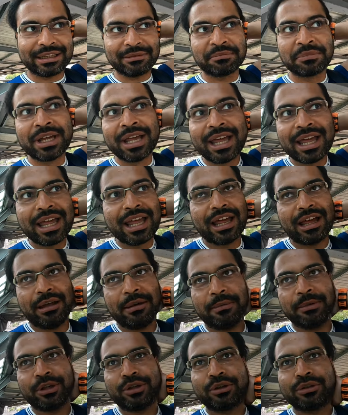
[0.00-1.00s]
them,
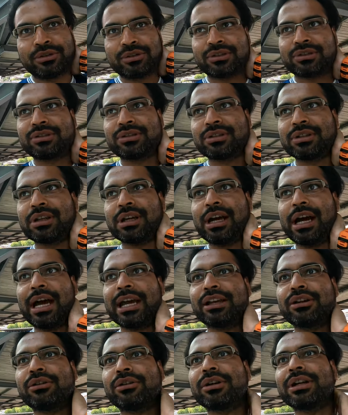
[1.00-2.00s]
because
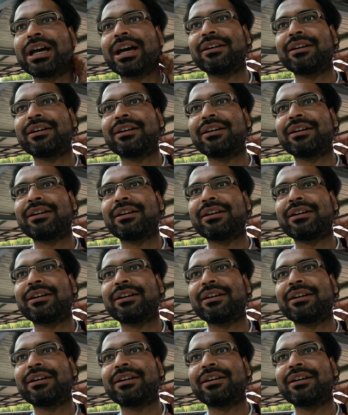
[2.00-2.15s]
I could